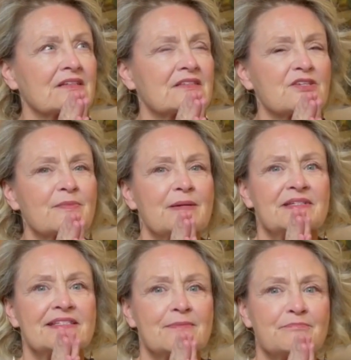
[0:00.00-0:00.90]
So
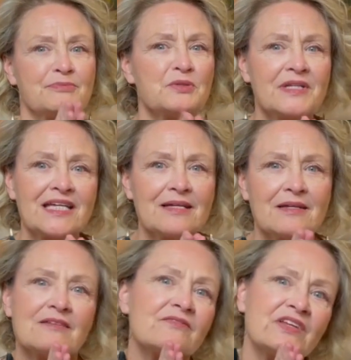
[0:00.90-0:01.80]
maybe some
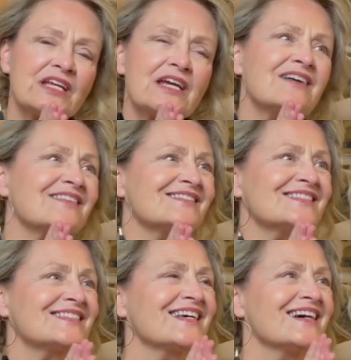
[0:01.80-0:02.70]
beauty
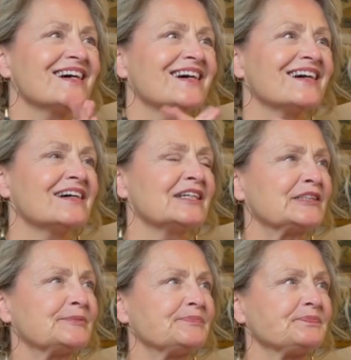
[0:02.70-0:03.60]
videos.
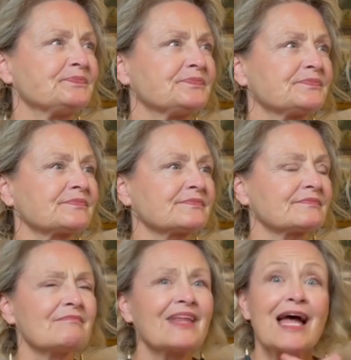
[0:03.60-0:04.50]

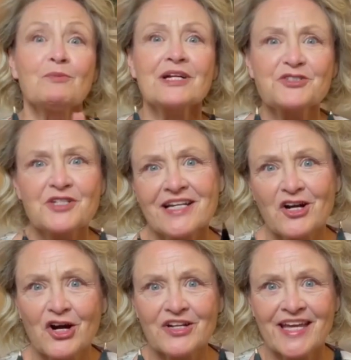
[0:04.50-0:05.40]
I want to try
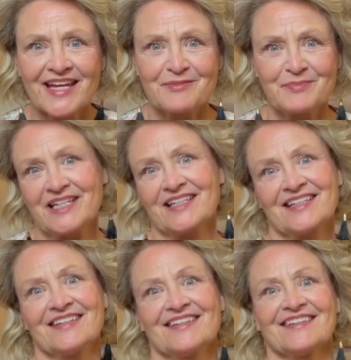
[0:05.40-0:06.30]
car camping.
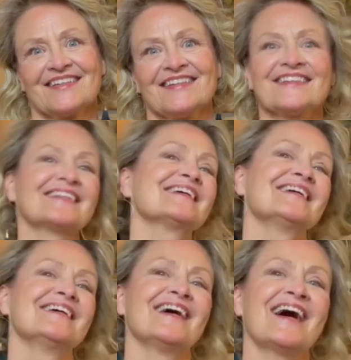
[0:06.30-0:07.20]

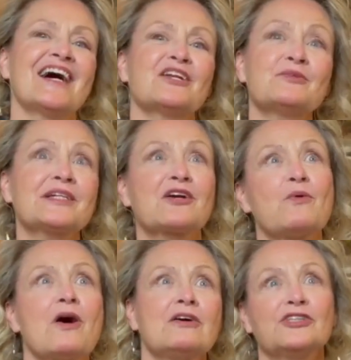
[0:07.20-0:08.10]
I don't want to
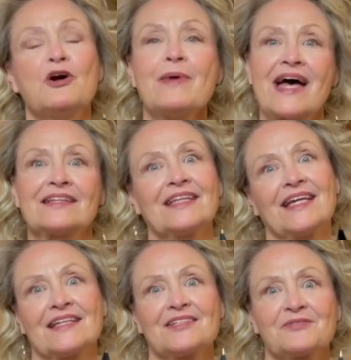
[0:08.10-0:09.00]
go all nomad
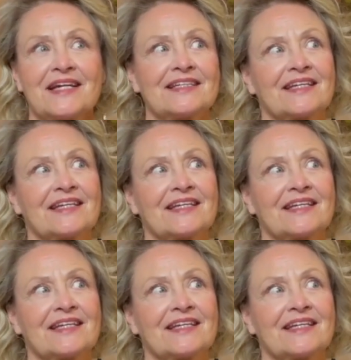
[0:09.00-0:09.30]
land, right?